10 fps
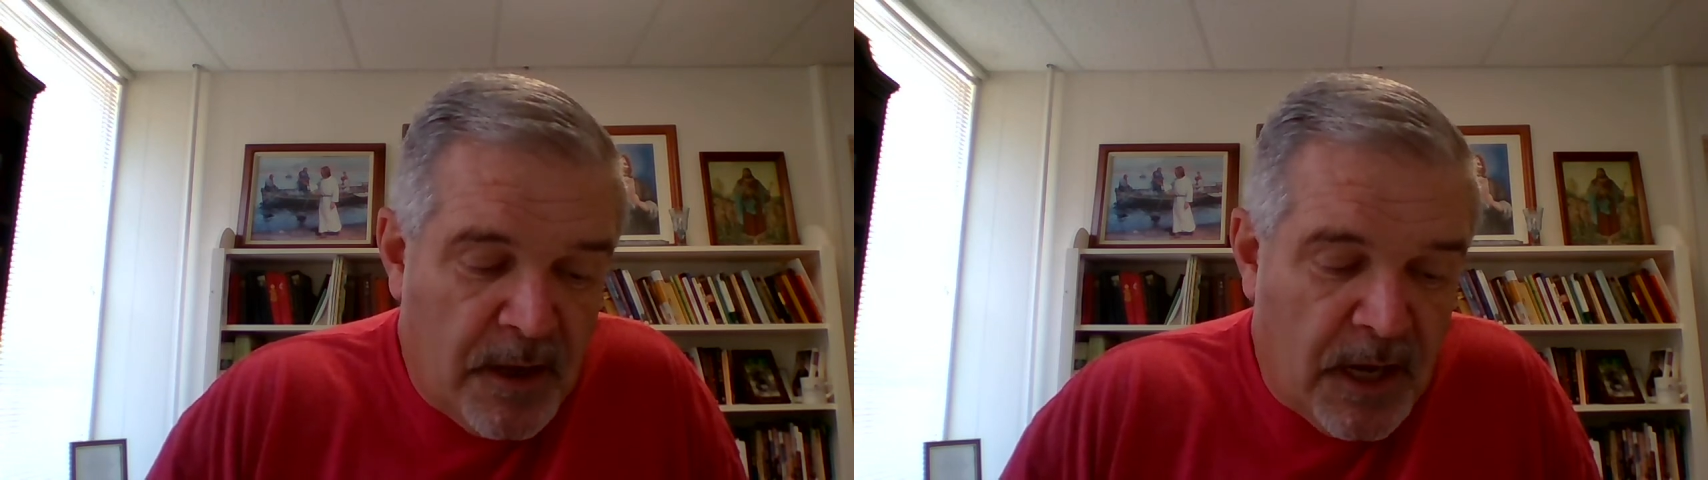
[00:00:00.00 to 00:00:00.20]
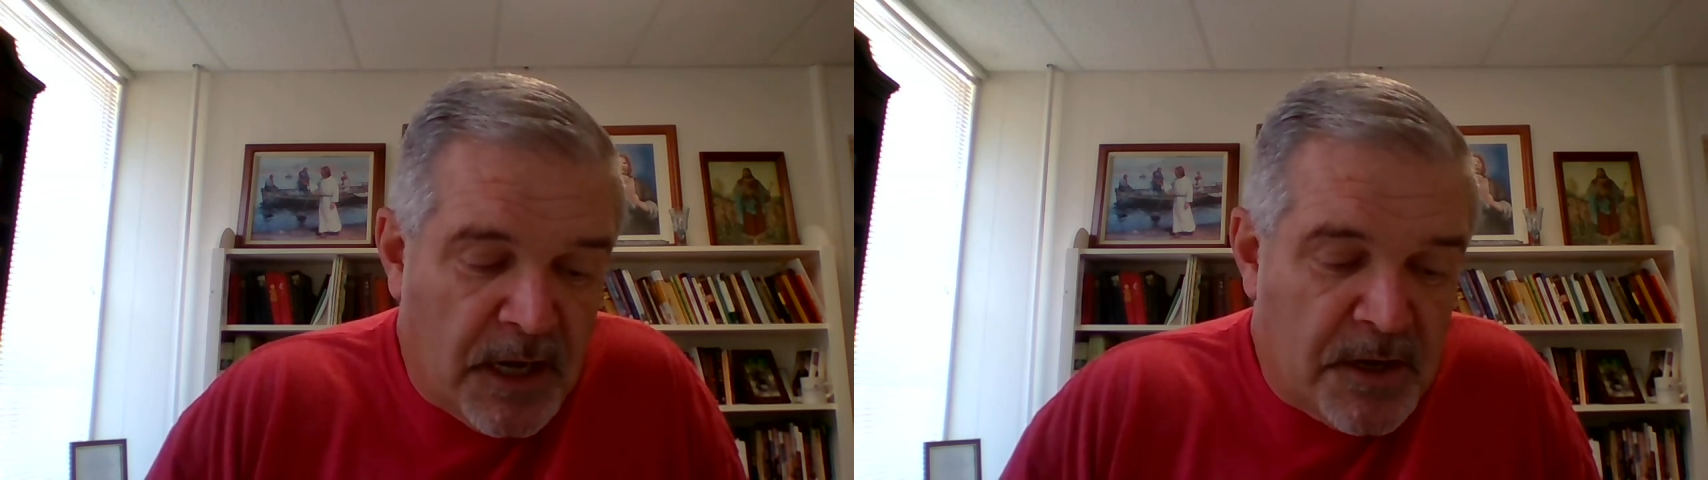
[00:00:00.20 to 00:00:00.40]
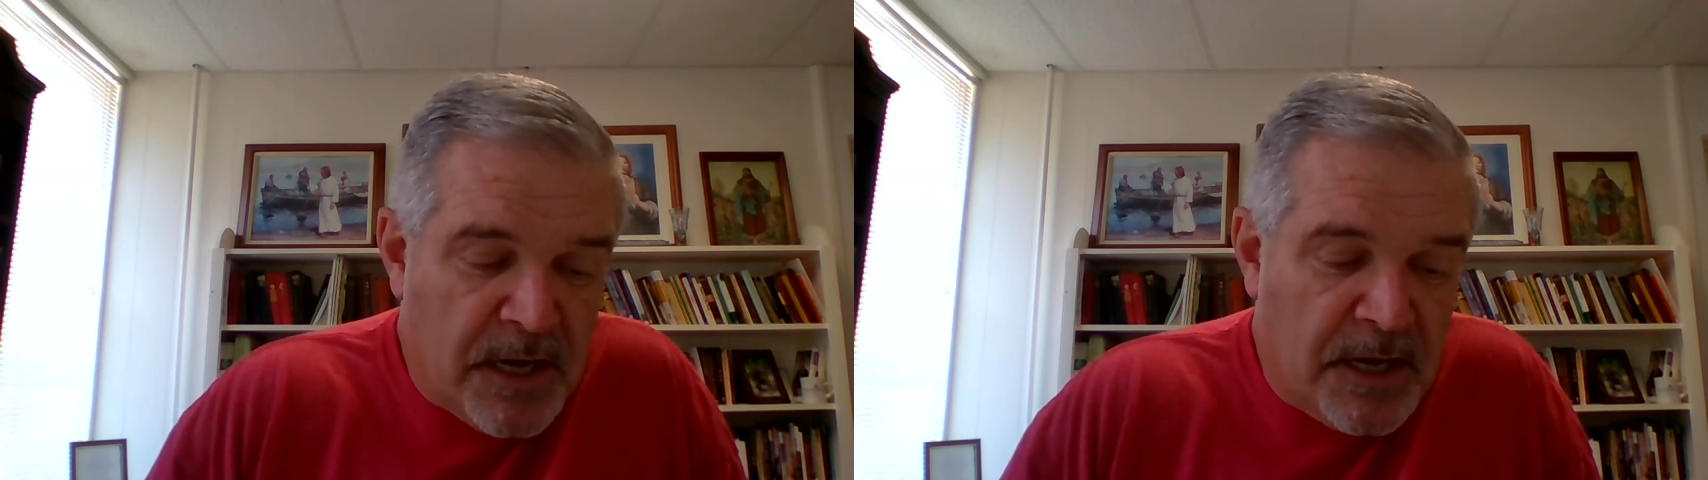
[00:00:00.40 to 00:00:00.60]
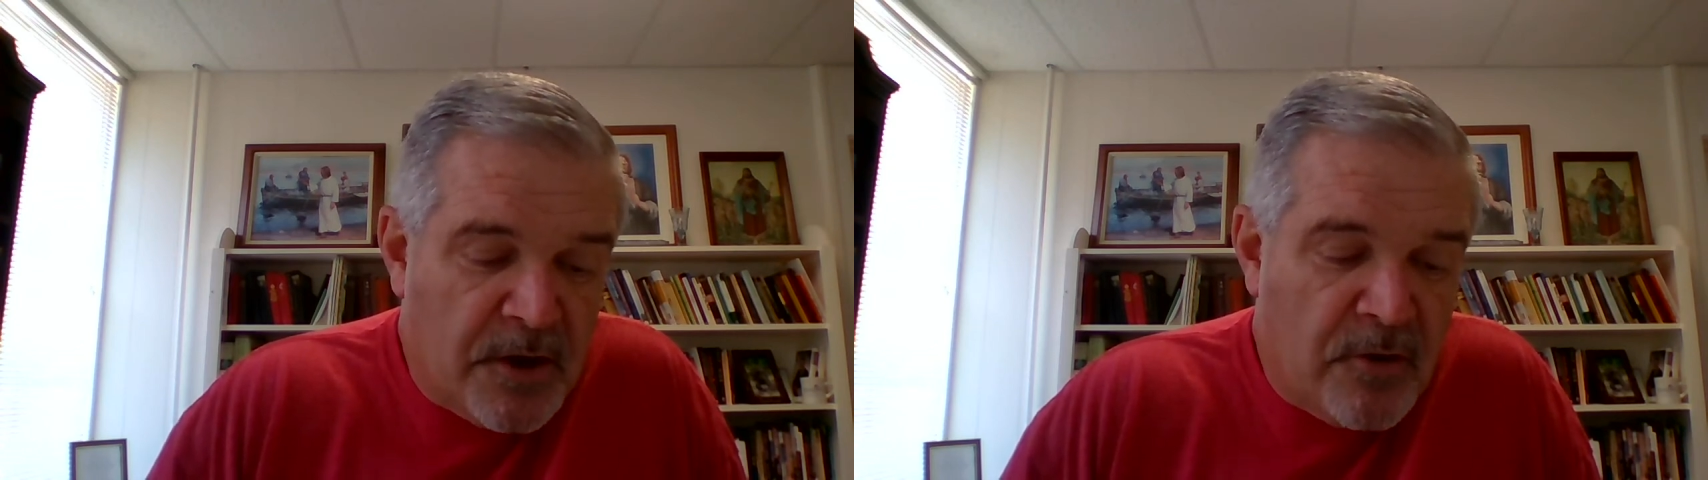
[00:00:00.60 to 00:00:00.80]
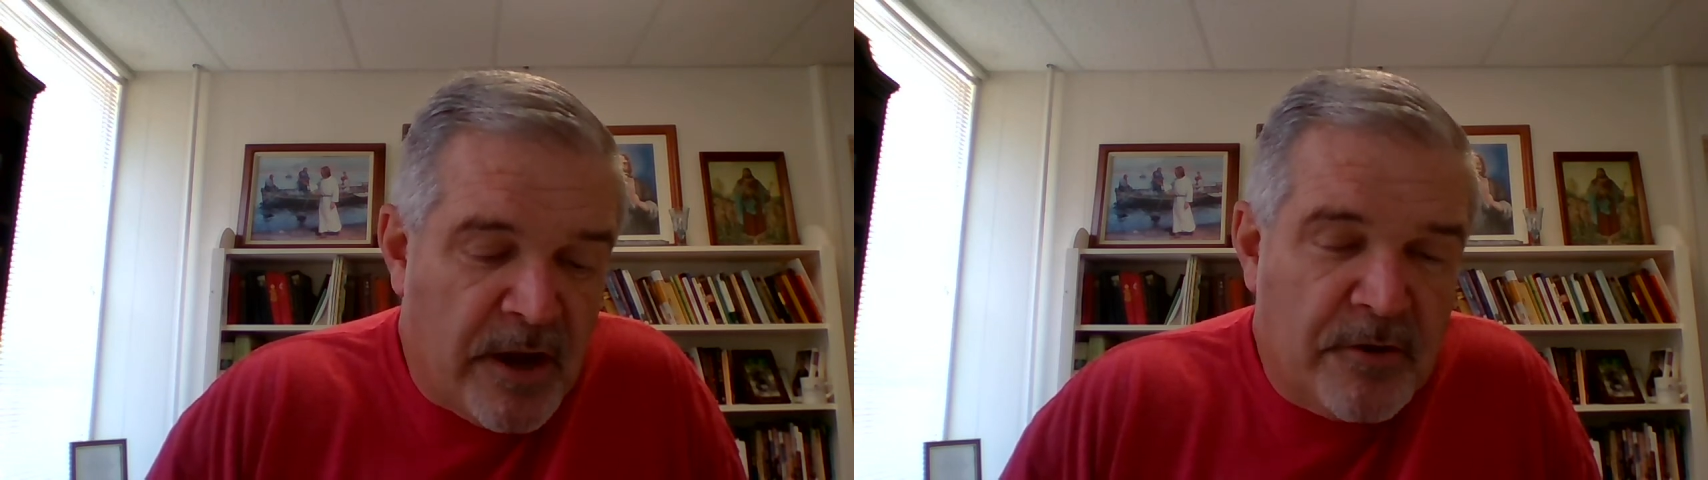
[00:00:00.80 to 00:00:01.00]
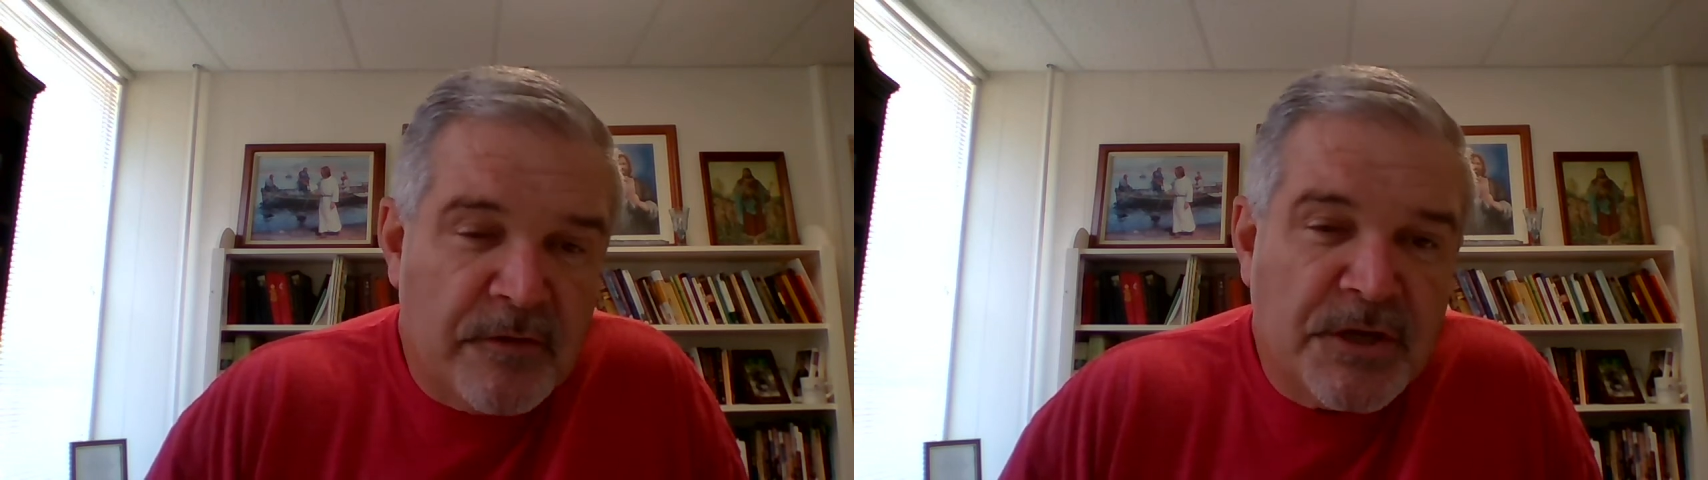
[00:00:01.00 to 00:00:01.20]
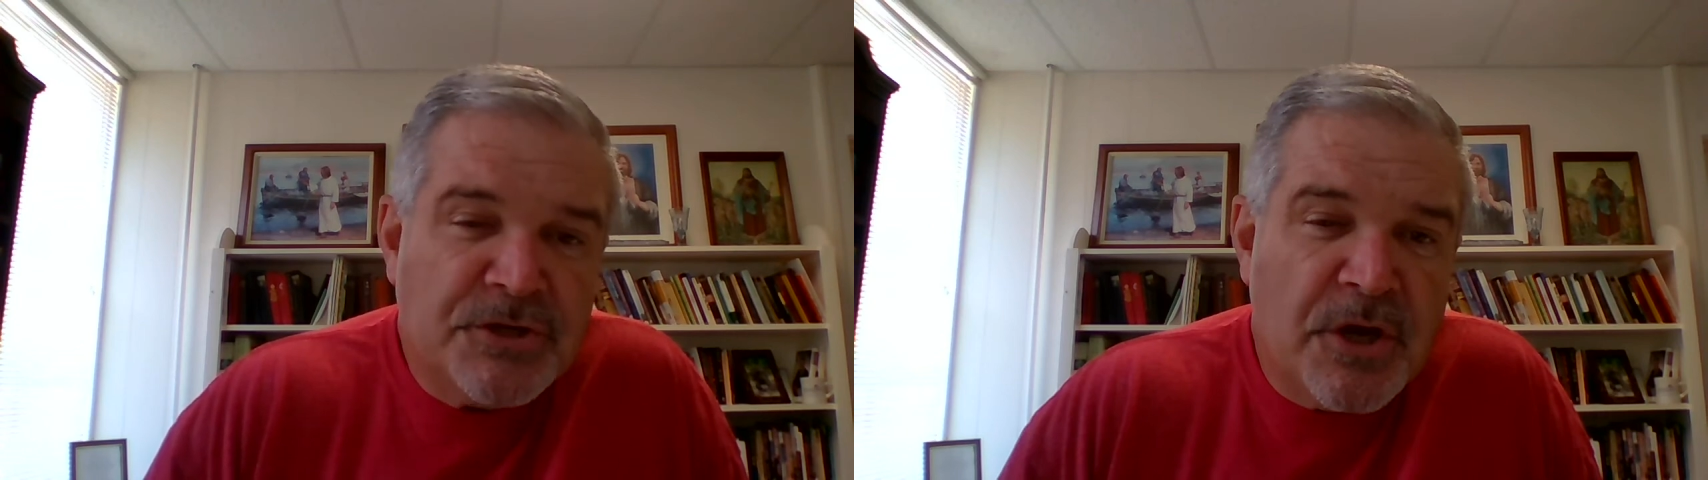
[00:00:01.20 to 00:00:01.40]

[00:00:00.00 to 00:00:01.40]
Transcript: And indeed, a greater than